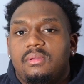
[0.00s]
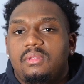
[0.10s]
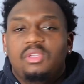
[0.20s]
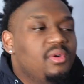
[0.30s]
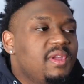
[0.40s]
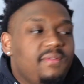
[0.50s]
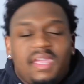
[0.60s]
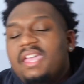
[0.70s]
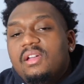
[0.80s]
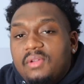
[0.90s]
You don't even,
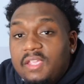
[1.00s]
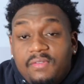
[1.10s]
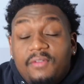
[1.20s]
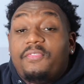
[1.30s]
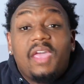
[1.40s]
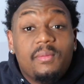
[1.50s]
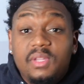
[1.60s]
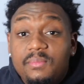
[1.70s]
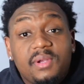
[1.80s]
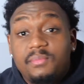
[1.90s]
hell, even
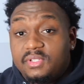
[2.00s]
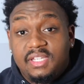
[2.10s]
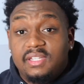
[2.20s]
family members